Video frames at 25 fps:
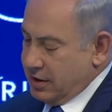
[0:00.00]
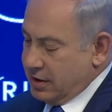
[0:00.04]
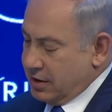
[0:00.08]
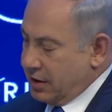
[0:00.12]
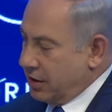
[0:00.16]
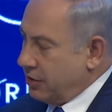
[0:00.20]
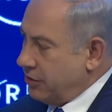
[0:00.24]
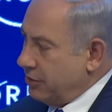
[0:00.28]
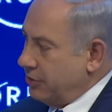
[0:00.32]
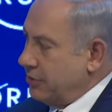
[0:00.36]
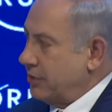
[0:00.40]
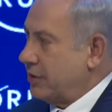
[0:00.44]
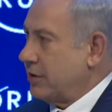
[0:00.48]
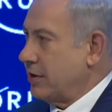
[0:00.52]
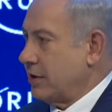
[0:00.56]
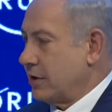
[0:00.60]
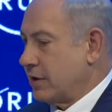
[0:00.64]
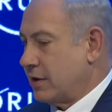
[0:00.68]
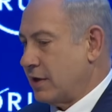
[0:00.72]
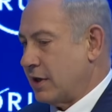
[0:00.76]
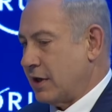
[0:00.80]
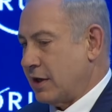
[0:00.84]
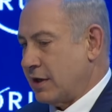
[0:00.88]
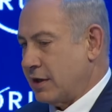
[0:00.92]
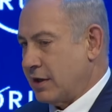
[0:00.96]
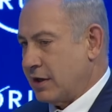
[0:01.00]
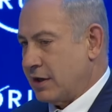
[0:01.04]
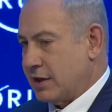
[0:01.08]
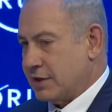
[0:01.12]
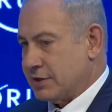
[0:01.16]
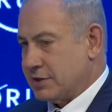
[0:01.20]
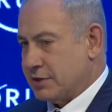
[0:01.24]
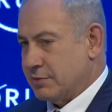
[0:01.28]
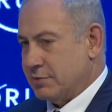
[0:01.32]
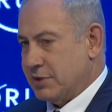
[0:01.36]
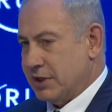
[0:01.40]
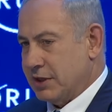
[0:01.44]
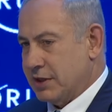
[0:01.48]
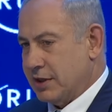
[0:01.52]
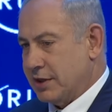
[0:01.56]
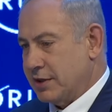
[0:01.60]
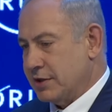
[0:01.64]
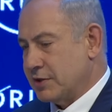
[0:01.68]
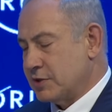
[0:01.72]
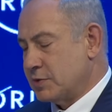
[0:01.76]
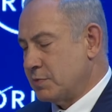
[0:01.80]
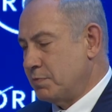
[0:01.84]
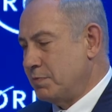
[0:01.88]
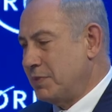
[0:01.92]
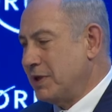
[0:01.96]
The third thing that I think has to be done
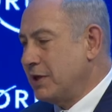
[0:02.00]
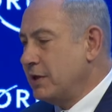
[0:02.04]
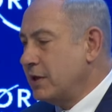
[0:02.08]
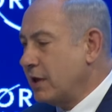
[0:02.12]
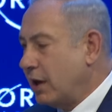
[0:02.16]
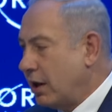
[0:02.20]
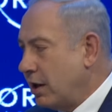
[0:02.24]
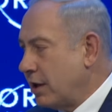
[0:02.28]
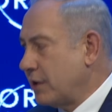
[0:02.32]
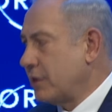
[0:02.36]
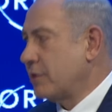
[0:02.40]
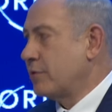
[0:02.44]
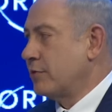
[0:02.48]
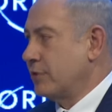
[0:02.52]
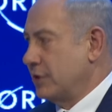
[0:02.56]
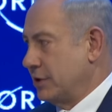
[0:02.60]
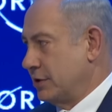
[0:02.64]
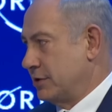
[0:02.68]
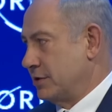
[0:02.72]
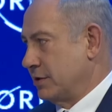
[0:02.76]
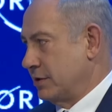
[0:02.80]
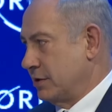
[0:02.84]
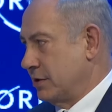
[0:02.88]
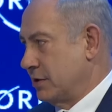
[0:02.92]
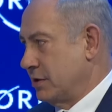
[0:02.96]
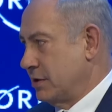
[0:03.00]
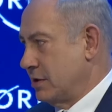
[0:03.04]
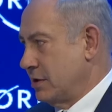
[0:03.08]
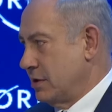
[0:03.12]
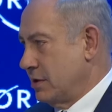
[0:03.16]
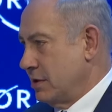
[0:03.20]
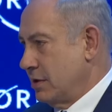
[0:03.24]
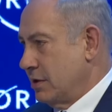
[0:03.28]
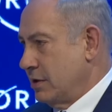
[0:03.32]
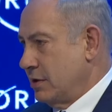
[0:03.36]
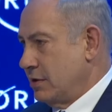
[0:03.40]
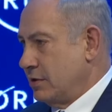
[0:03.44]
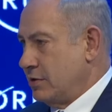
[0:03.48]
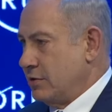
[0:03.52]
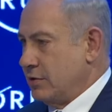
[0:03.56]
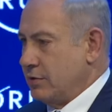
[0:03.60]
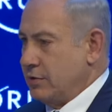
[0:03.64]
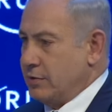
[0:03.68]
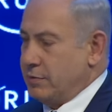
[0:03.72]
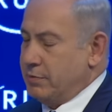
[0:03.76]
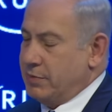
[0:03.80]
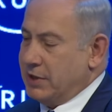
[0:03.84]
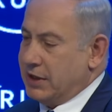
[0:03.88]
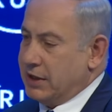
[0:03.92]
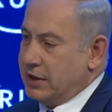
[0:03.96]
is beyond the region
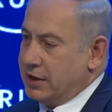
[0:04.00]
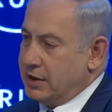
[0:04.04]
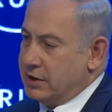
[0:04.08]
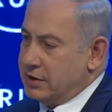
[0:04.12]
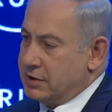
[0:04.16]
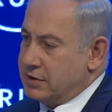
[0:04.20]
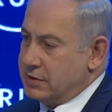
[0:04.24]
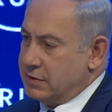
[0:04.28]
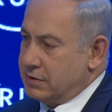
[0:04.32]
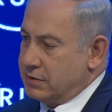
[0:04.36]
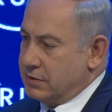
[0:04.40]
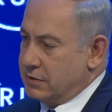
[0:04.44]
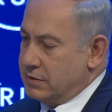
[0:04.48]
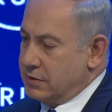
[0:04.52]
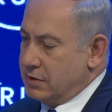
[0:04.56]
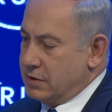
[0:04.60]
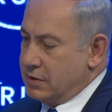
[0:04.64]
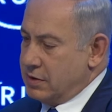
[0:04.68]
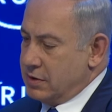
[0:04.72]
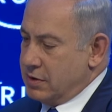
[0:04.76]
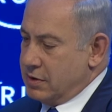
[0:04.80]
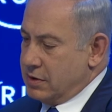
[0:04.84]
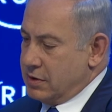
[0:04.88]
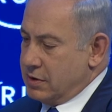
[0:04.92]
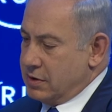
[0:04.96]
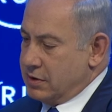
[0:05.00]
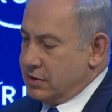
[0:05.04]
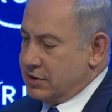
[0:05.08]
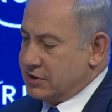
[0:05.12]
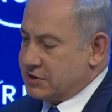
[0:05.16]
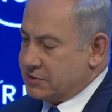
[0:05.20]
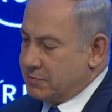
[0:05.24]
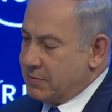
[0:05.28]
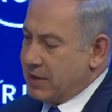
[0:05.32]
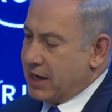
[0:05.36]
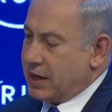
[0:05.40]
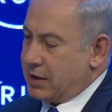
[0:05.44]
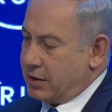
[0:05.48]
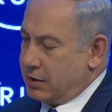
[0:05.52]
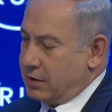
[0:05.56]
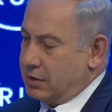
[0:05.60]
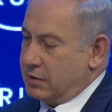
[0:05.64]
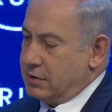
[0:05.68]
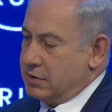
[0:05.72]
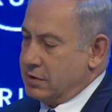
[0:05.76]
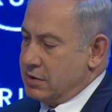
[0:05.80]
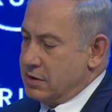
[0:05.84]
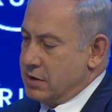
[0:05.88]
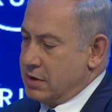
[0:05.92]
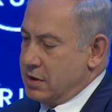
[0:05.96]
to begin to
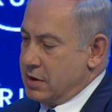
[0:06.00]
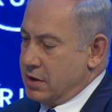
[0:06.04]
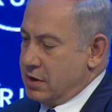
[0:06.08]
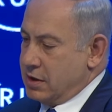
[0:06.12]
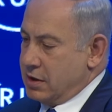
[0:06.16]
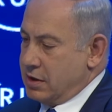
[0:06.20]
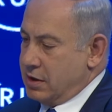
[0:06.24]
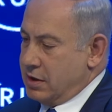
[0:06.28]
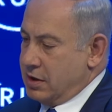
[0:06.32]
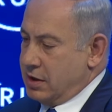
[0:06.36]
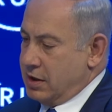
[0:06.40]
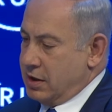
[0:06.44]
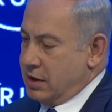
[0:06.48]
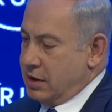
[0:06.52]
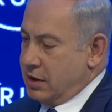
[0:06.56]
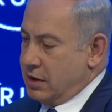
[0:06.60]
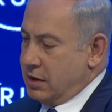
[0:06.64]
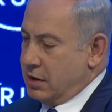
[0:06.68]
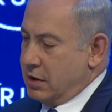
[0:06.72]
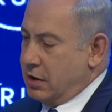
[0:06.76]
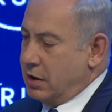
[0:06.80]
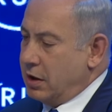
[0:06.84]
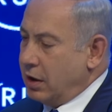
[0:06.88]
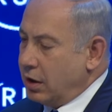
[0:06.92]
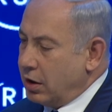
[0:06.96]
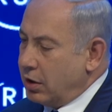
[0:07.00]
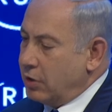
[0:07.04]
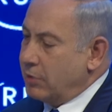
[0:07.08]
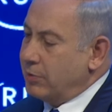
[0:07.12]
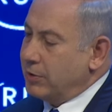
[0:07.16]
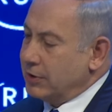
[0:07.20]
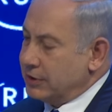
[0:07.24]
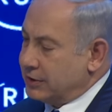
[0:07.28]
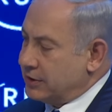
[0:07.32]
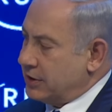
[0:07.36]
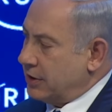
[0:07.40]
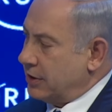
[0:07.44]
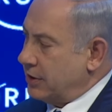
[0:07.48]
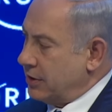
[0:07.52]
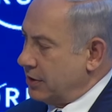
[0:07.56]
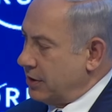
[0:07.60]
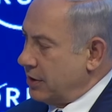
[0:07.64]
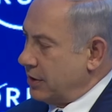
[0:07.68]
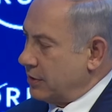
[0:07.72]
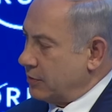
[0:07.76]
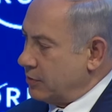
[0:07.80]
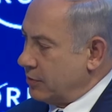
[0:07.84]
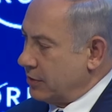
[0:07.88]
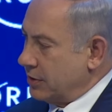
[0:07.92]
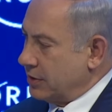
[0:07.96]
dismantle the global terror
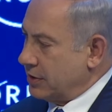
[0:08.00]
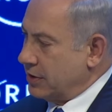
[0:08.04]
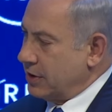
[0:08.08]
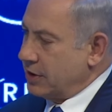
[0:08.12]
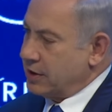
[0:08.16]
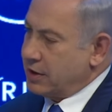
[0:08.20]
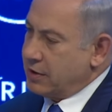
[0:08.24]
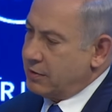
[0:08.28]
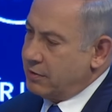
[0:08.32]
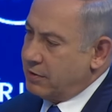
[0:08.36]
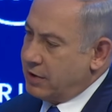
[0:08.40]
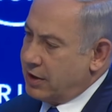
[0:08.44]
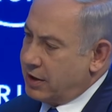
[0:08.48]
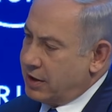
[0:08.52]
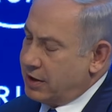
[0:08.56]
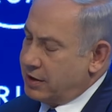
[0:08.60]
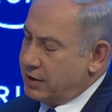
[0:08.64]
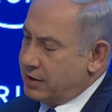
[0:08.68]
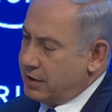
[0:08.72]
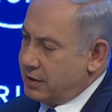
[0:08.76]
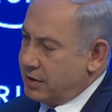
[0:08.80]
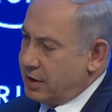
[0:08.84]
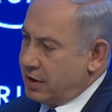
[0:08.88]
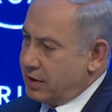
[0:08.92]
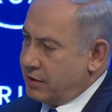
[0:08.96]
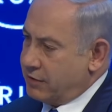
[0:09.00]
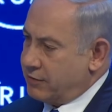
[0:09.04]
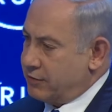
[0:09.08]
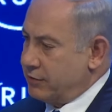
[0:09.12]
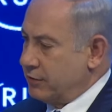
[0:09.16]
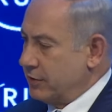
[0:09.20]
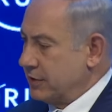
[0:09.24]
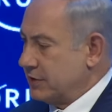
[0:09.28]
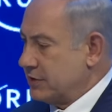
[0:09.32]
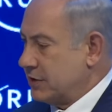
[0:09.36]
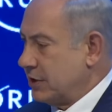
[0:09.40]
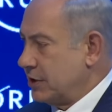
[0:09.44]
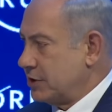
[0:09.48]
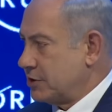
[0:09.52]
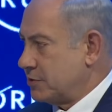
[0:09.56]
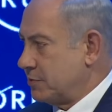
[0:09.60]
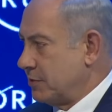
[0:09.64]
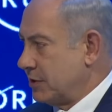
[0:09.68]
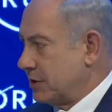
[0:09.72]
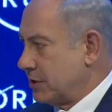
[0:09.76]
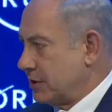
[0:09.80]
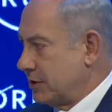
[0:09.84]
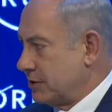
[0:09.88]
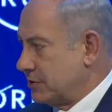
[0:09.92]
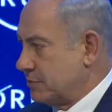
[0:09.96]
network that Iran and through its
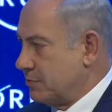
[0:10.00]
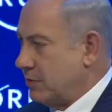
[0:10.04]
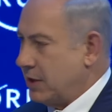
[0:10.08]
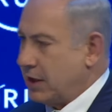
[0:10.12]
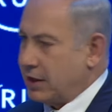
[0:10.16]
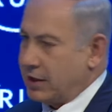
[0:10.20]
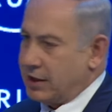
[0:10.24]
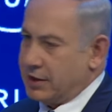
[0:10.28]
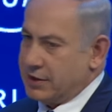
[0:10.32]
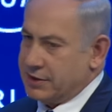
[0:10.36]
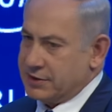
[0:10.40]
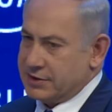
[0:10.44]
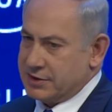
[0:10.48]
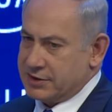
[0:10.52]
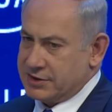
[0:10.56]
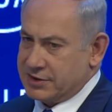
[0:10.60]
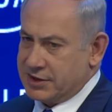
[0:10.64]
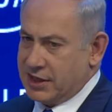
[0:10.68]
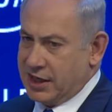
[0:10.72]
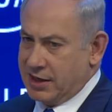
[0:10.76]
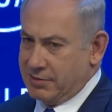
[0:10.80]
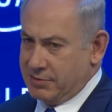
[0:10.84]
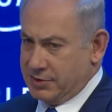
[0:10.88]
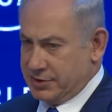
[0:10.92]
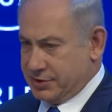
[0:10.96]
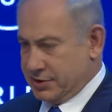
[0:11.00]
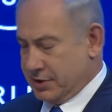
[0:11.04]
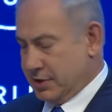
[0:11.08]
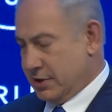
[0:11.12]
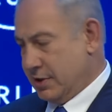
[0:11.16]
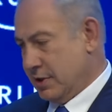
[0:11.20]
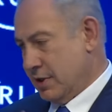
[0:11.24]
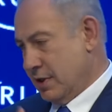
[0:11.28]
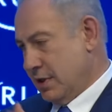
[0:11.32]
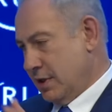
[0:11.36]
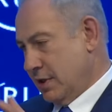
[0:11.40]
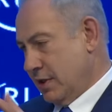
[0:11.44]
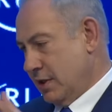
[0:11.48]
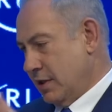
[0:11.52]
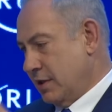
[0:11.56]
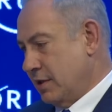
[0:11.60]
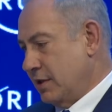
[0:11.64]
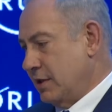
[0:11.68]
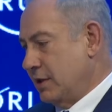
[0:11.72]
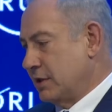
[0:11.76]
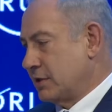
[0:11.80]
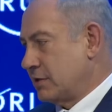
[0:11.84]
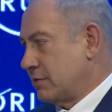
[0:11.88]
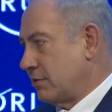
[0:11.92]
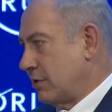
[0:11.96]
henchman Hezbollah is establishing in the
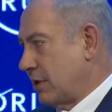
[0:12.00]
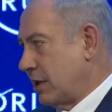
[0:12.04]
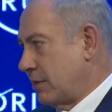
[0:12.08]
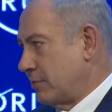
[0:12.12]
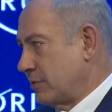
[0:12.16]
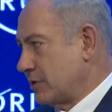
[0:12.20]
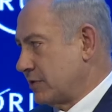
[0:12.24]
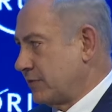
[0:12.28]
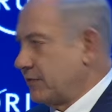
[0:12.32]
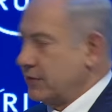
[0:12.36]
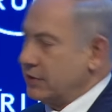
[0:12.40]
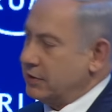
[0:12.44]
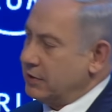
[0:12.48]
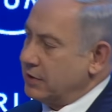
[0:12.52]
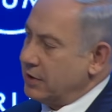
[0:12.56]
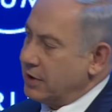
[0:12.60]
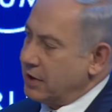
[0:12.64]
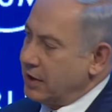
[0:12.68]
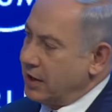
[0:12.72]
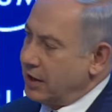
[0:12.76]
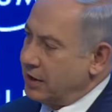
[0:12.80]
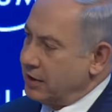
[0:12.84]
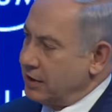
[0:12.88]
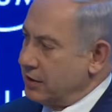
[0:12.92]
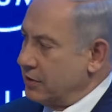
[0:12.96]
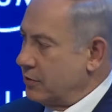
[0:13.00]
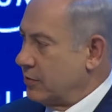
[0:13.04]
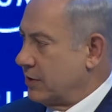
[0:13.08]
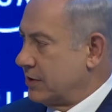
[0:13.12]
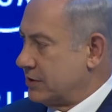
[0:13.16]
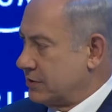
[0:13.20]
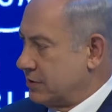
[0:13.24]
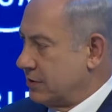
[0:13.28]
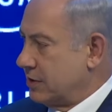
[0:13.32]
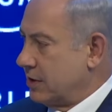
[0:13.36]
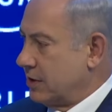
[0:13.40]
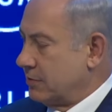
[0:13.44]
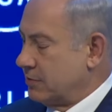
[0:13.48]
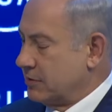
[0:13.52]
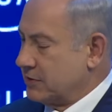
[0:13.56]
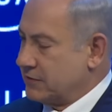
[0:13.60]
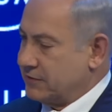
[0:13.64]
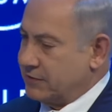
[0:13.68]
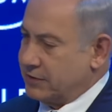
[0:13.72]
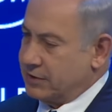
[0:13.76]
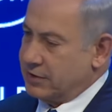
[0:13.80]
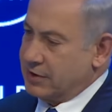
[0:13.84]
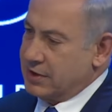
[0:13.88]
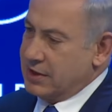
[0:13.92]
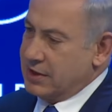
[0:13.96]
Eastern Hemisphere and in the Western Hemisphere.